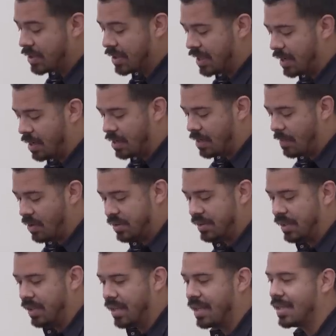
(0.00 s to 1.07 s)
usually are the
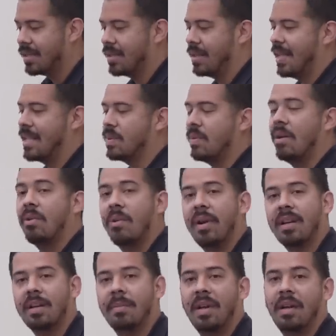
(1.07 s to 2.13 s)
most dirtiest. So that's why we
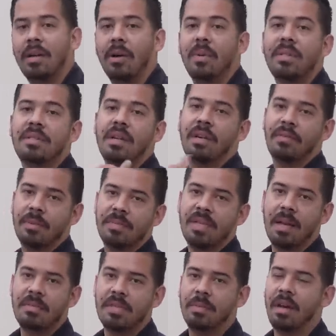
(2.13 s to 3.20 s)
recommend always starting from
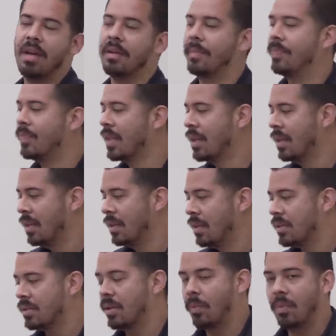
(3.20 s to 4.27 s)
top to bottom.
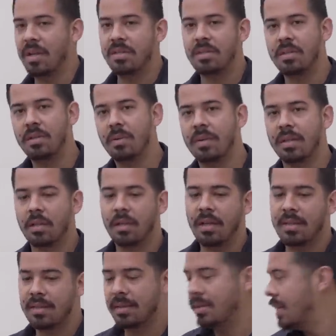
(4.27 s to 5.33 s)
So once you do
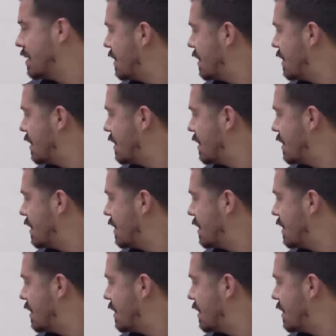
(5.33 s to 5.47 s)
a